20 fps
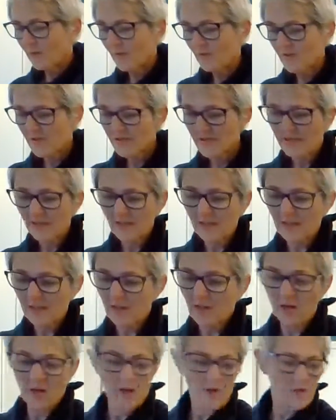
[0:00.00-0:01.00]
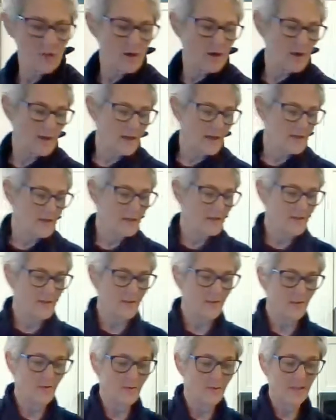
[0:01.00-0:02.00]
we're just going to go on
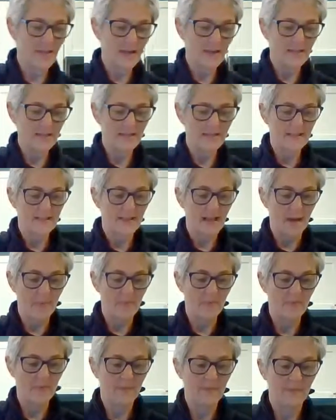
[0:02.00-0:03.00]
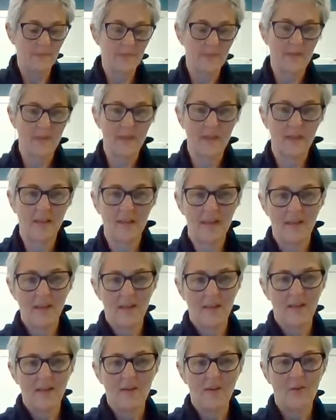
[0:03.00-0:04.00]
to the next step,
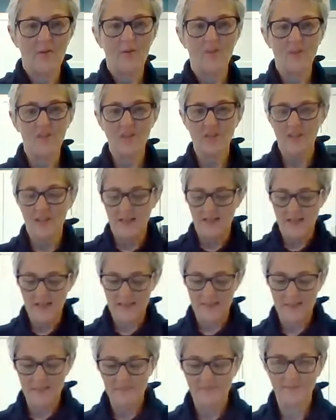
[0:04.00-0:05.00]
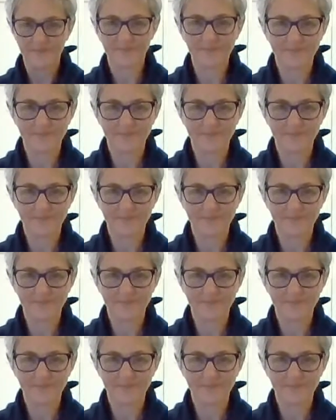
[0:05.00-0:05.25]
which is